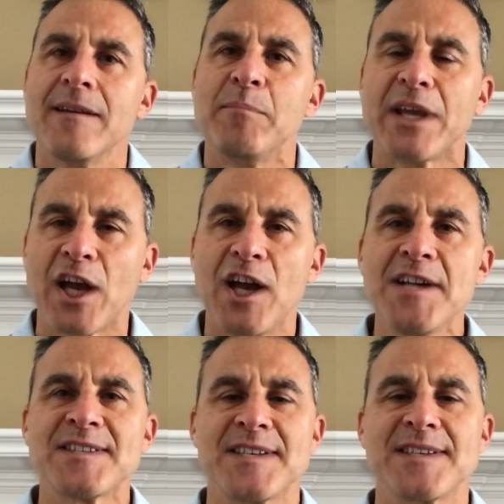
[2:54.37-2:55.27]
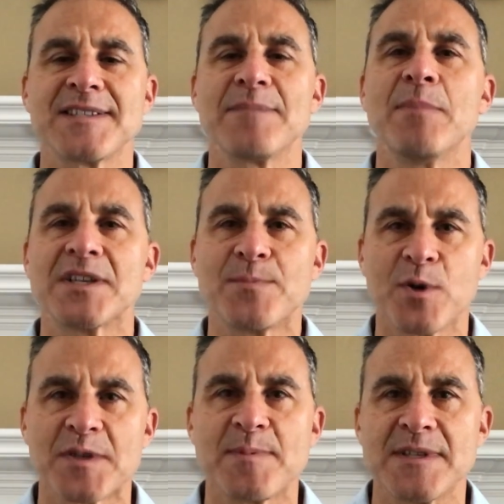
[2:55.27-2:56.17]
because this is a much more
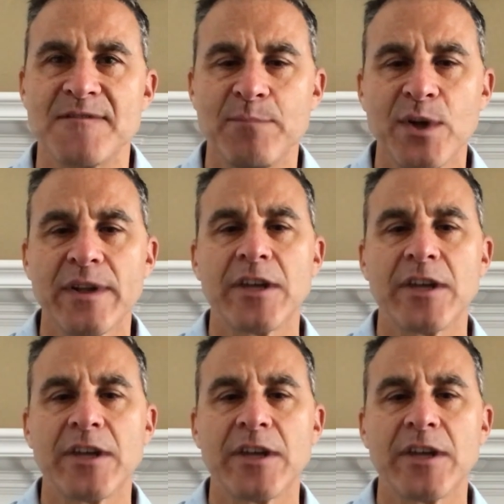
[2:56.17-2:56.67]
expensive building,